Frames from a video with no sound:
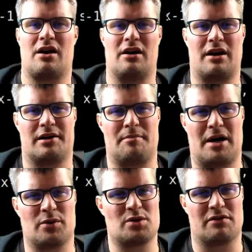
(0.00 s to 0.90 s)

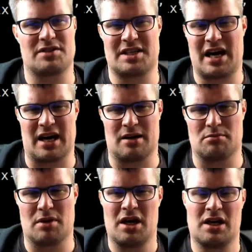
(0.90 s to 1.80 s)
amount of
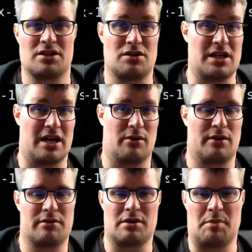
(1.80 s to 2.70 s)
time to
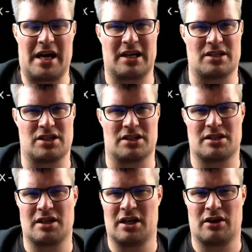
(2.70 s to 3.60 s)
download the
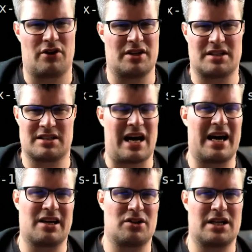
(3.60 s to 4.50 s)
packages. For instance,
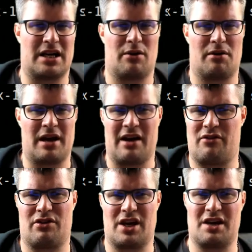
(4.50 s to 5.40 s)
I could download
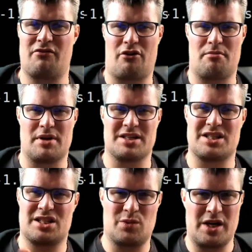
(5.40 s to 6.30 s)
everything from a
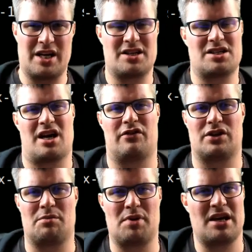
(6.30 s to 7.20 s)
Swedish
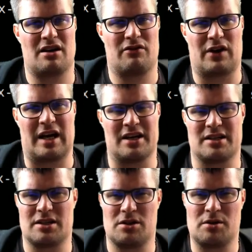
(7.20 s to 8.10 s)
FTP if I
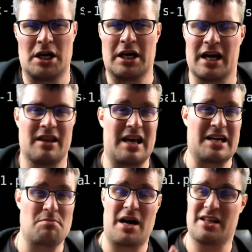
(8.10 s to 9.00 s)
like to, and
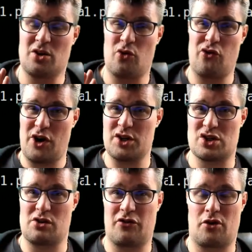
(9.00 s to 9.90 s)
that might go
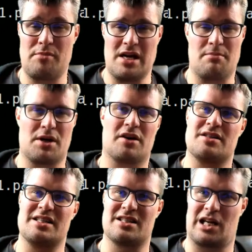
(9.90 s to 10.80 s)
faster for me
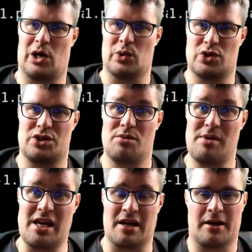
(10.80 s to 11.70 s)
because it's closer to
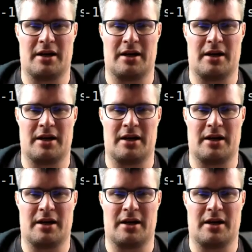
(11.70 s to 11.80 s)
me.